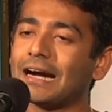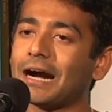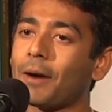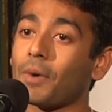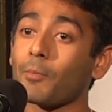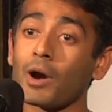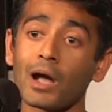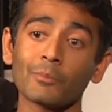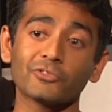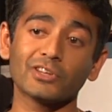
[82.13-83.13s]
My
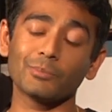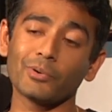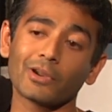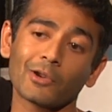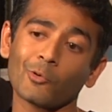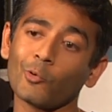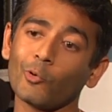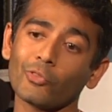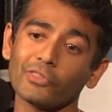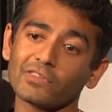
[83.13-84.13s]
mom, she put on
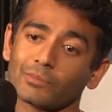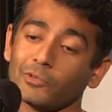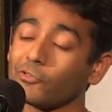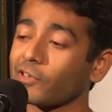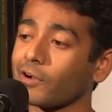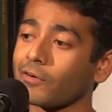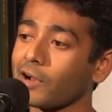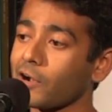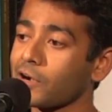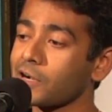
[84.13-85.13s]
hold this music
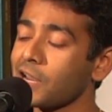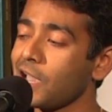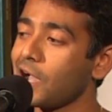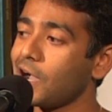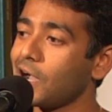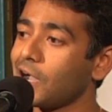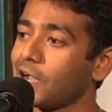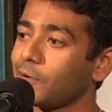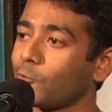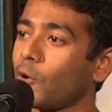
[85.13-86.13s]
career
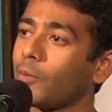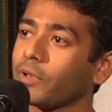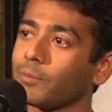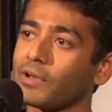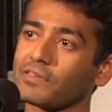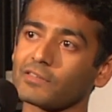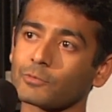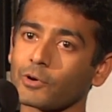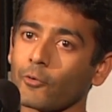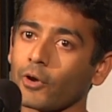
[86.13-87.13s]
while me and my
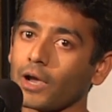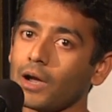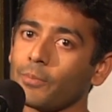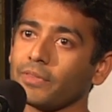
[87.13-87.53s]
sister were growing up,